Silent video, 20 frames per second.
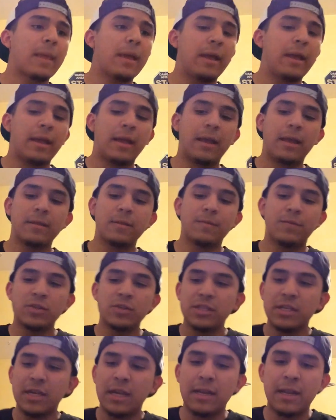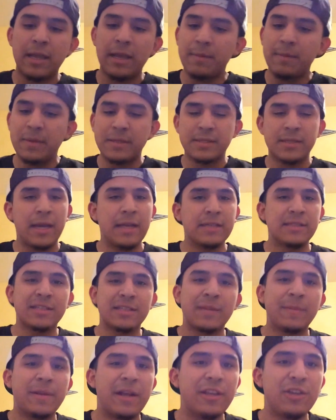And the first thing I like, besides
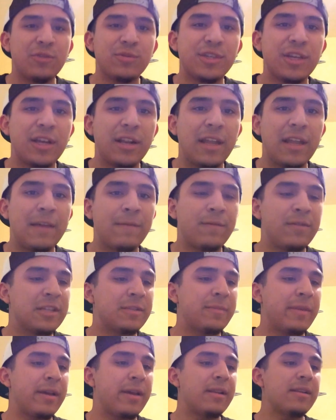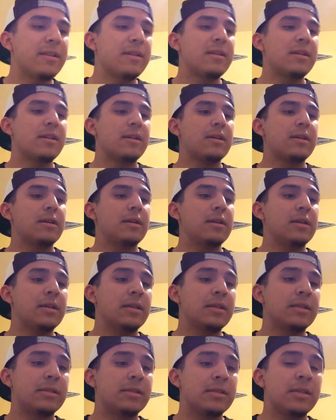just coming out of UCLA for this man,
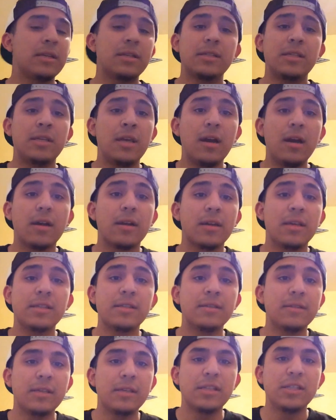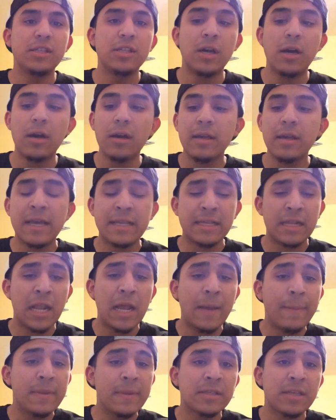is just young. He's young. He has a
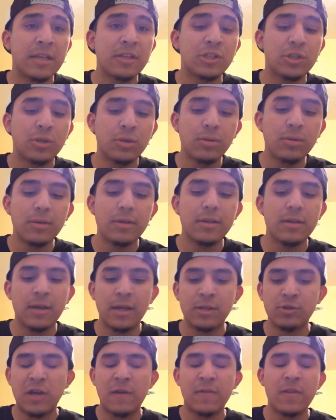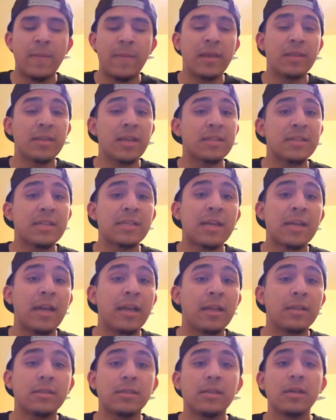lot of potential. He got drafted by the Tennessee
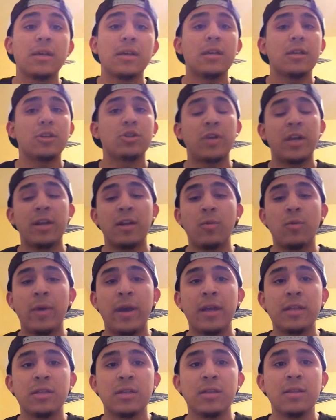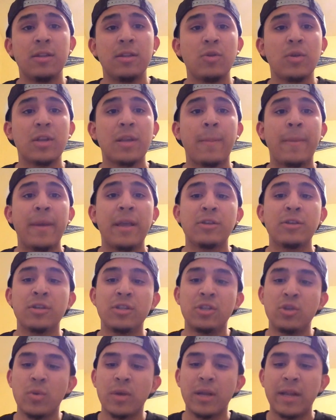Titans, traded away to the New England
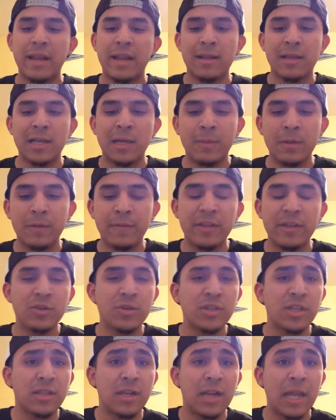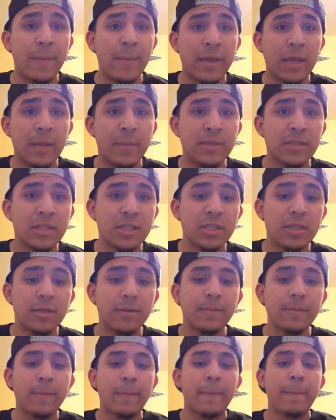Patriots. New England had a couple of injuries on the linebacker position,